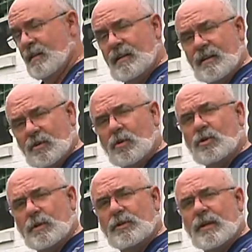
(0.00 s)
And of
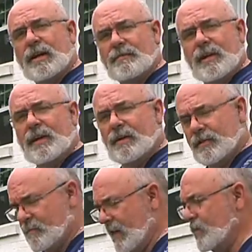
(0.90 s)
course, when you're trying to video,
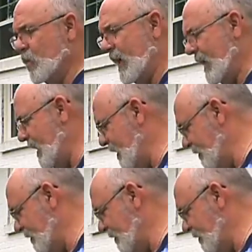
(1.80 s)
somebody's weed eating.